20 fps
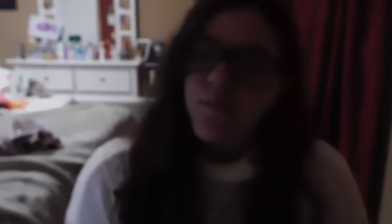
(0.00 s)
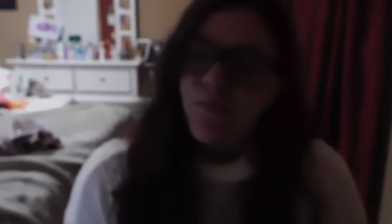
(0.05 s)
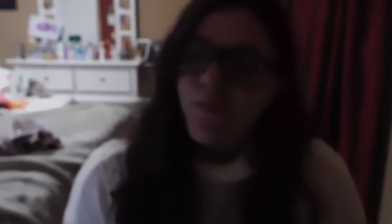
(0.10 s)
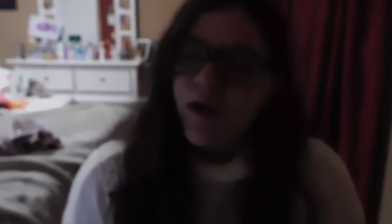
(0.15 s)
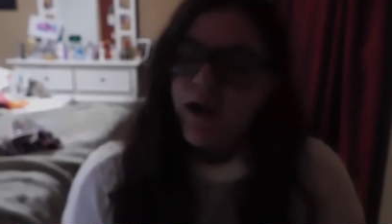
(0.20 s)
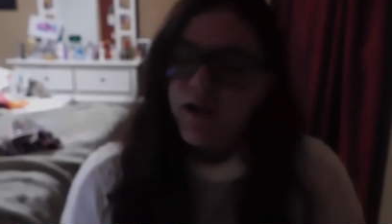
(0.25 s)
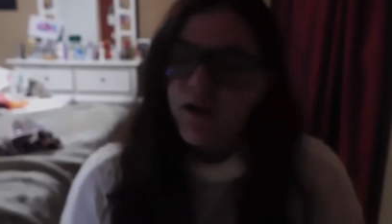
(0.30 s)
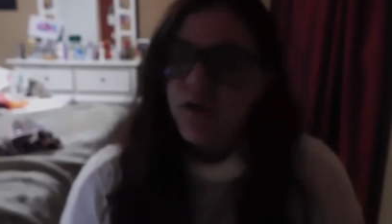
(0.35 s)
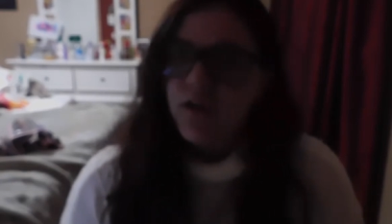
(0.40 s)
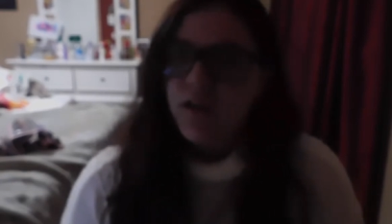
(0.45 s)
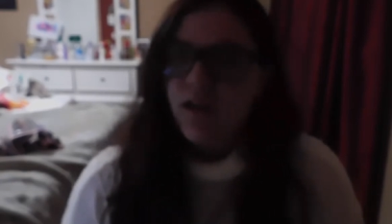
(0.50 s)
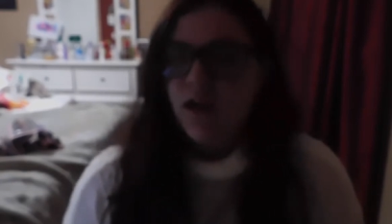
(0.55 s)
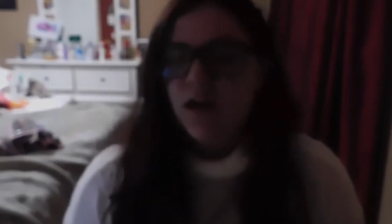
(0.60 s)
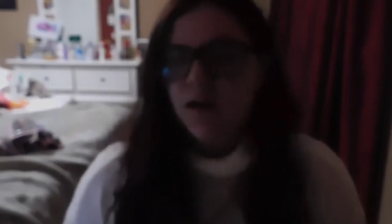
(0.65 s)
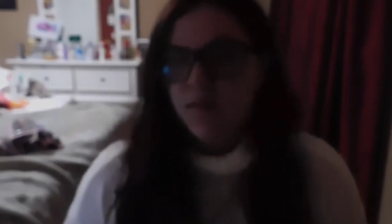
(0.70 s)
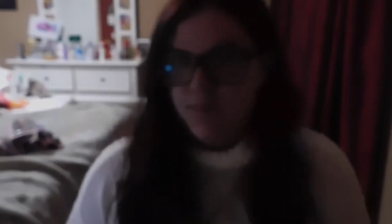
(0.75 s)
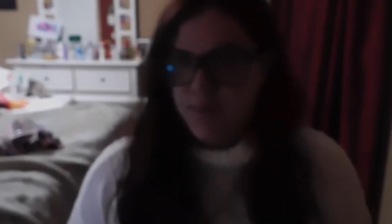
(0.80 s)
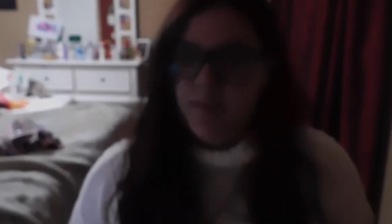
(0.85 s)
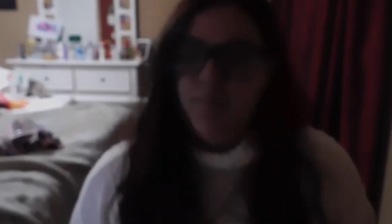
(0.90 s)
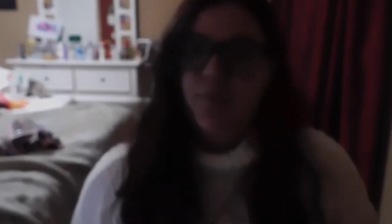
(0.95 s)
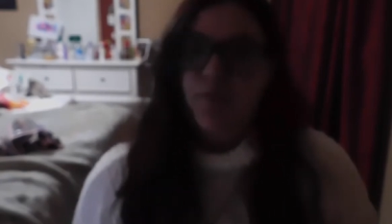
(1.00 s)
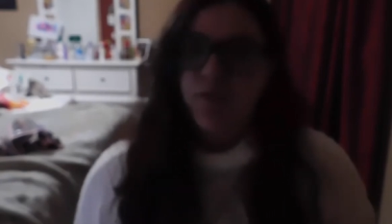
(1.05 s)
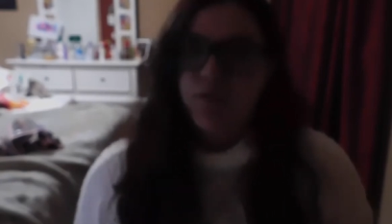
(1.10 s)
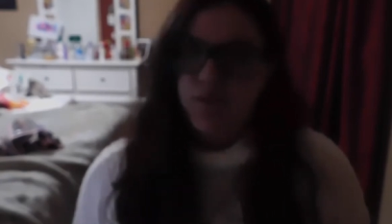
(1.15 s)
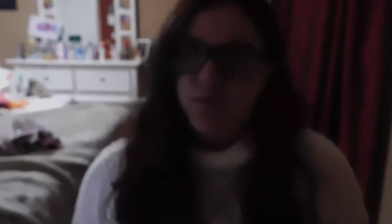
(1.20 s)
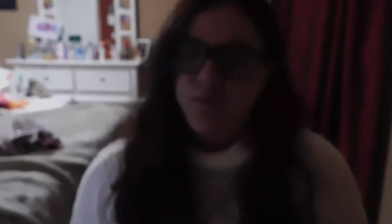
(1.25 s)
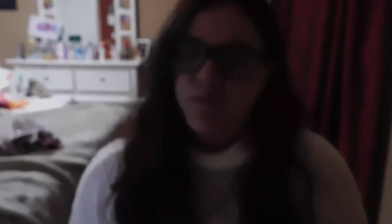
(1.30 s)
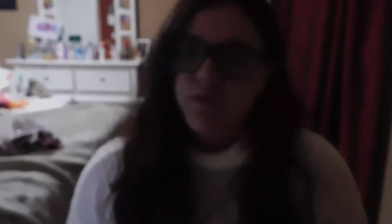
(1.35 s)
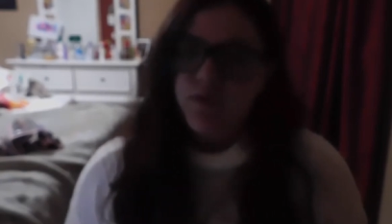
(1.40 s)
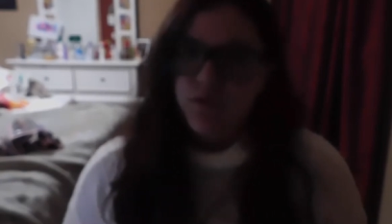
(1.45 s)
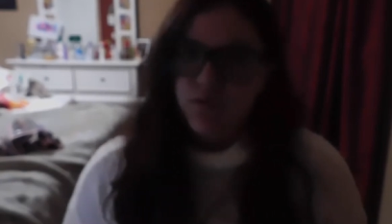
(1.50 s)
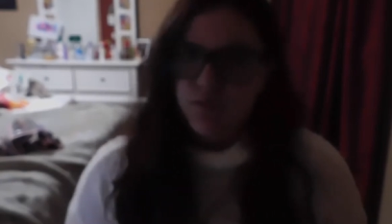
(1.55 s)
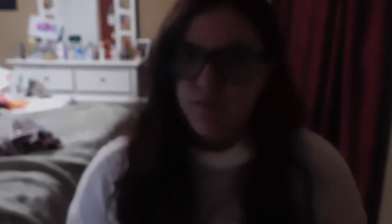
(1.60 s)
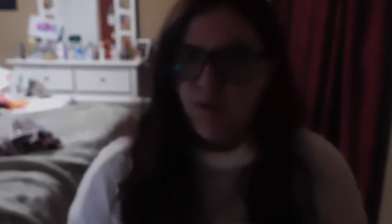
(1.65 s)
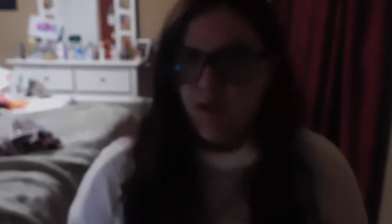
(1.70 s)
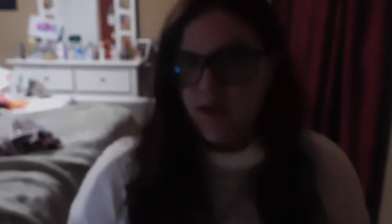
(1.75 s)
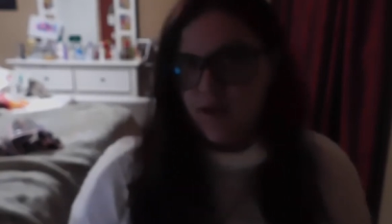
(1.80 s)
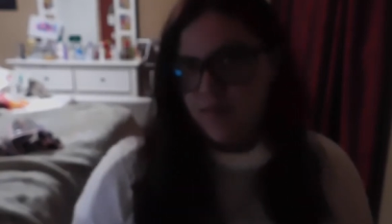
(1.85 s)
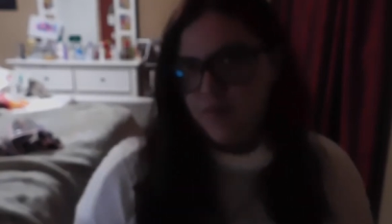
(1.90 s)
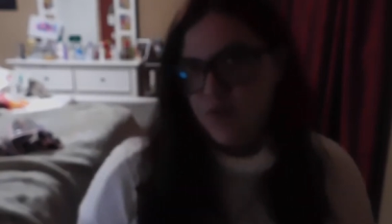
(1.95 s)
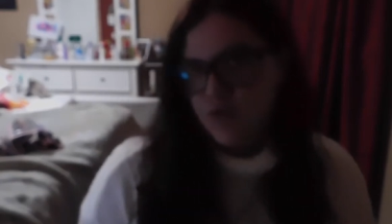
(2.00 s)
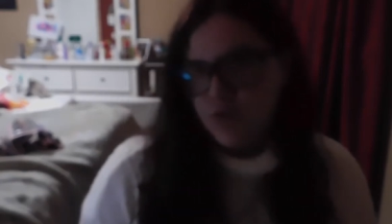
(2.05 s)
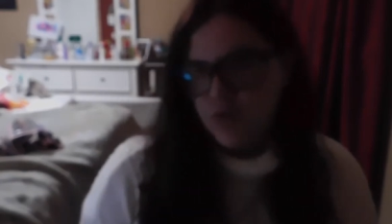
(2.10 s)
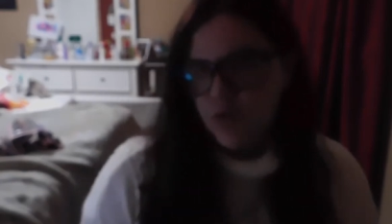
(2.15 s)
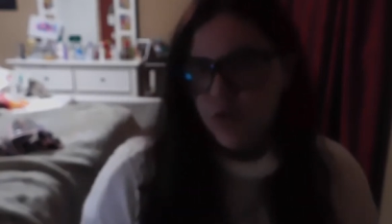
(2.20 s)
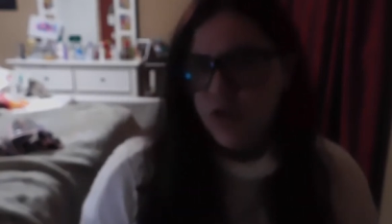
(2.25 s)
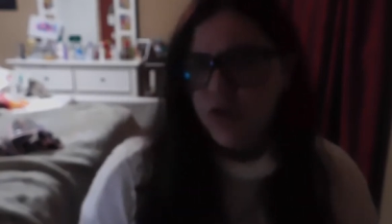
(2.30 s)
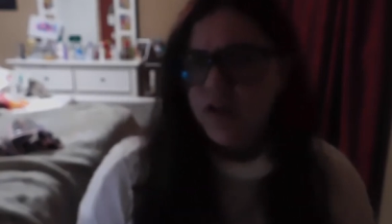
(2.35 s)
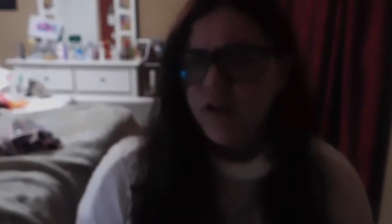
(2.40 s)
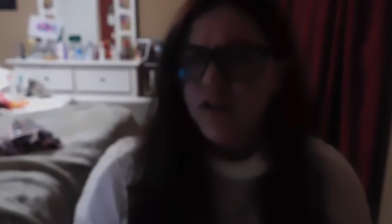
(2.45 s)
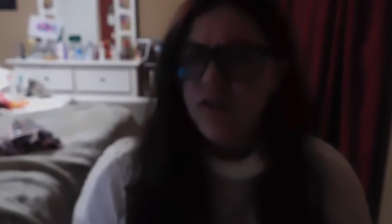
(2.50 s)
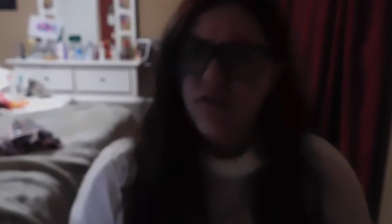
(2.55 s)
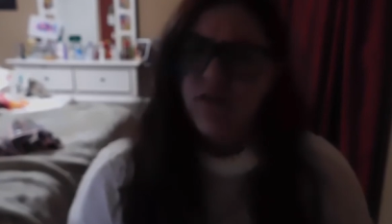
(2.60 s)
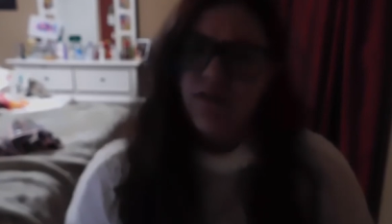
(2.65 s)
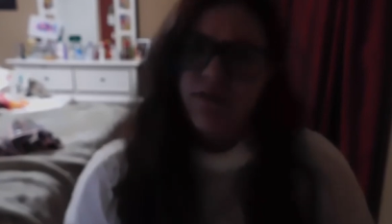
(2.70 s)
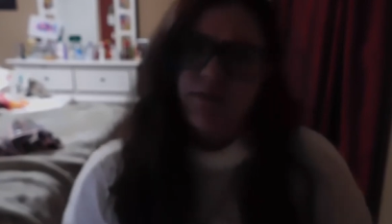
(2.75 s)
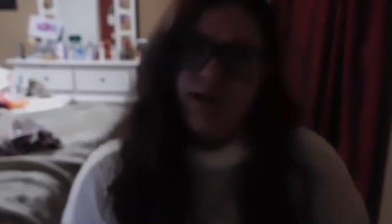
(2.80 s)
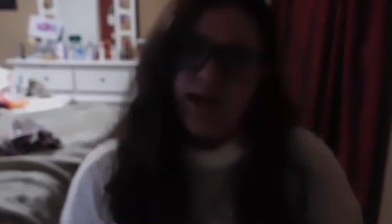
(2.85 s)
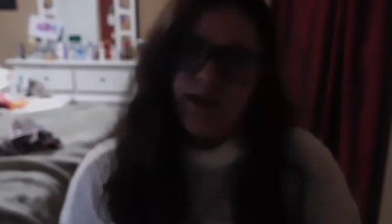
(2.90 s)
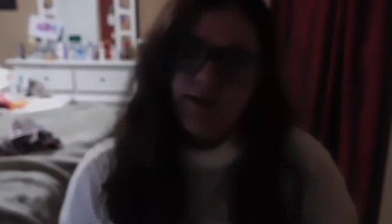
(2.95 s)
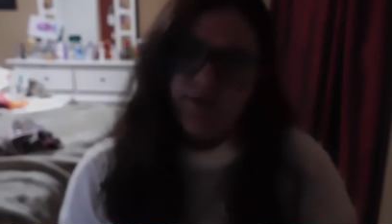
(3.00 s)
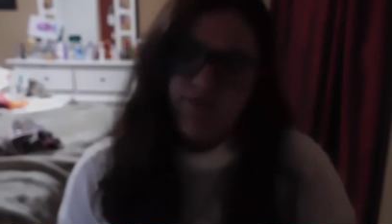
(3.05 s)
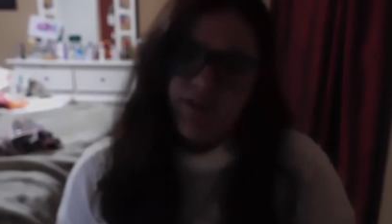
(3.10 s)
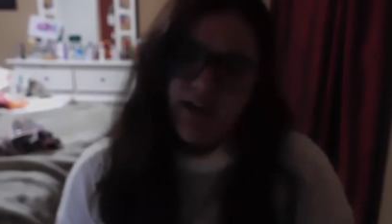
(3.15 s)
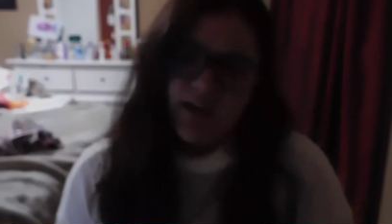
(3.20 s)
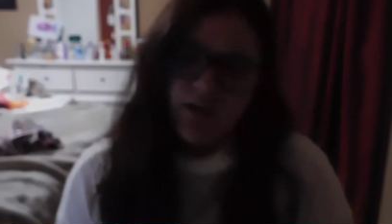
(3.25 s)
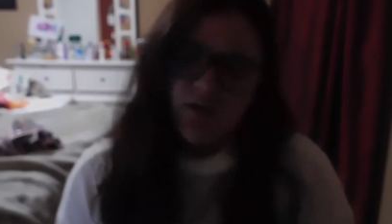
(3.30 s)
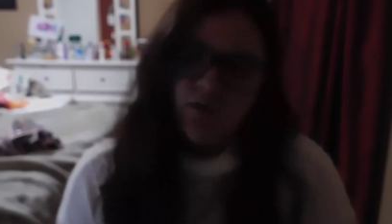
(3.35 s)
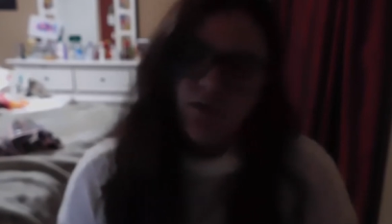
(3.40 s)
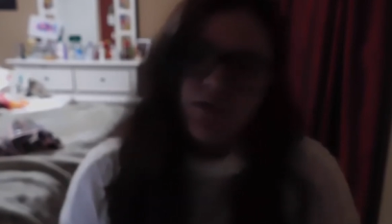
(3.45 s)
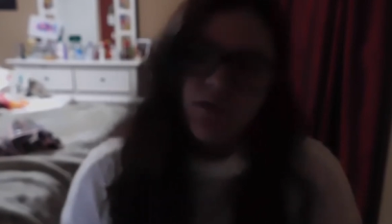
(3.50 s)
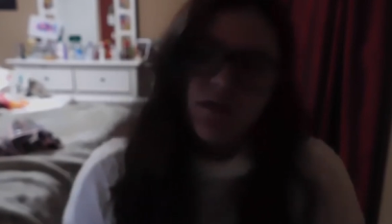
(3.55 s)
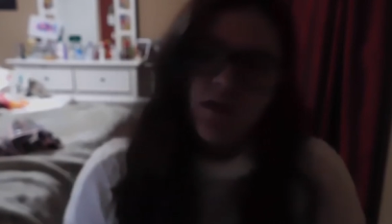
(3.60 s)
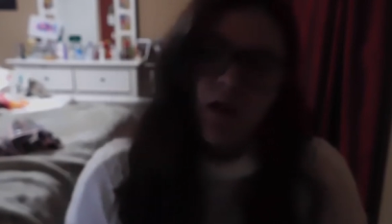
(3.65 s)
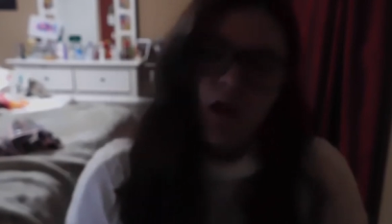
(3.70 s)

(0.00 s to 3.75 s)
I know a lot of people do makeup tutorials and makeup videos,